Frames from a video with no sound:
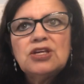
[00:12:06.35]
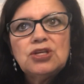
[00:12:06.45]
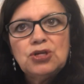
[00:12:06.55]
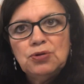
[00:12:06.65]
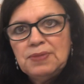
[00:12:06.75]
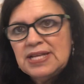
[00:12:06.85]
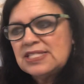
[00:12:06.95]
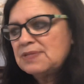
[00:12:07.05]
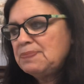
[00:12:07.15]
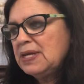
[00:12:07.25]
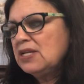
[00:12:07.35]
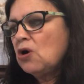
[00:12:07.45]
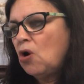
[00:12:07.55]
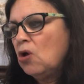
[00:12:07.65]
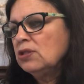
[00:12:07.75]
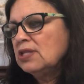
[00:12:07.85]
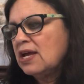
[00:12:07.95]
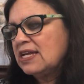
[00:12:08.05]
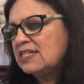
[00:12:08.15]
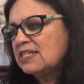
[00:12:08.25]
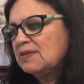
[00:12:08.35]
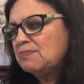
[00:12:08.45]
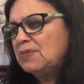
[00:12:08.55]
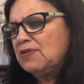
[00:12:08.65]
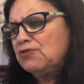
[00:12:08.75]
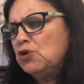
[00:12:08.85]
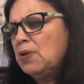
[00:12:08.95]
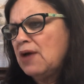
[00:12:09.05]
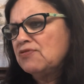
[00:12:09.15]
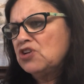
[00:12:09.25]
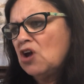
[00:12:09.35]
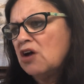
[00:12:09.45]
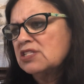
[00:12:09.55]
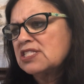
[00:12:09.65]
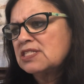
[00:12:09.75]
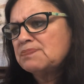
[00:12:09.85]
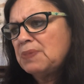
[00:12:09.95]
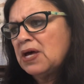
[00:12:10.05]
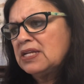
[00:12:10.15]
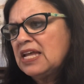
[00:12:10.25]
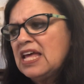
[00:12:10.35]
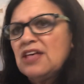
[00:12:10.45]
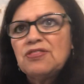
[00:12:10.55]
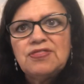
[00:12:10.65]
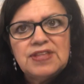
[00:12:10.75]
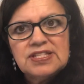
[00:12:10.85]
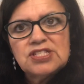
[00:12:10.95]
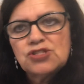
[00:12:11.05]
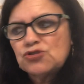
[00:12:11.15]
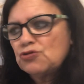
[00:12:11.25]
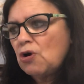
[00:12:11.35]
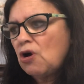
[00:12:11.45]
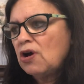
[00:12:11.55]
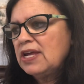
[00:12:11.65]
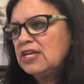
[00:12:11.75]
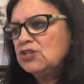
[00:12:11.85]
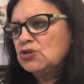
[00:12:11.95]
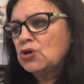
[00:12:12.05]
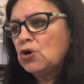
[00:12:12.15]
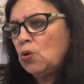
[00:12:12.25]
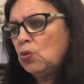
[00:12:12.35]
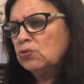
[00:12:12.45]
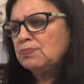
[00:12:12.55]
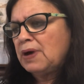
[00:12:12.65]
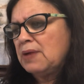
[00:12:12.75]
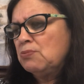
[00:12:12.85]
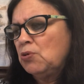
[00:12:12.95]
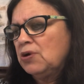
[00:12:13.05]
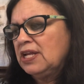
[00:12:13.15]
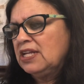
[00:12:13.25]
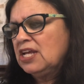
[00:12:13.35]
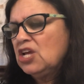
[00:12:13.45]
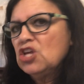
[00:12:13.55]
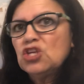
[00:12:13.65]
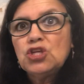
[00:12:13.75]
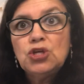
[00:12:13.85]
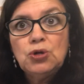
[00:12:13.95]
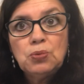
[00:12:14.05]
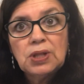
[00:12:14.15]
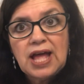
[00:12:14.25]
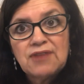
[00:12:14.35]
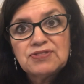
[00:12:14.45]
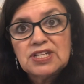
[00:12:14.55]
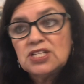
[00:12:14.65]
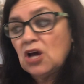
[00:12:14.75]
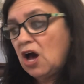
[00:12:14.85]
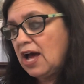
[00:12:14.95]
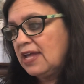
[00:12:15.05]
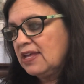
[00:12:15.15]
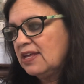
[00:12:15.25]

"You may spin all night, but if you have not spun this straw into gold by morning, you will have to die."